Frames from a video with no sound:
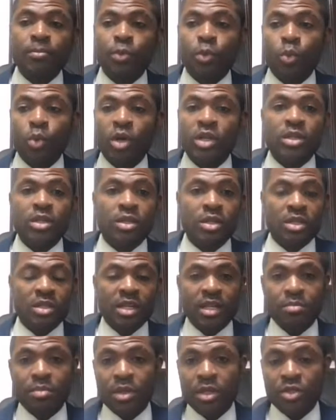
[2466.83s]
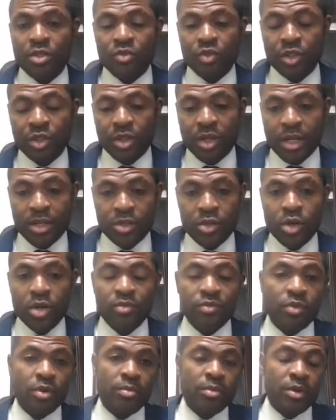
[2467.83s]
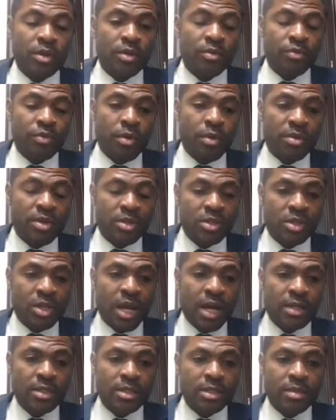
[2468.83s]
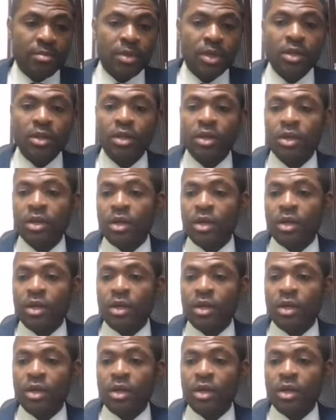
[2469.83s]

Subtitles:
what this administration has done from the start. In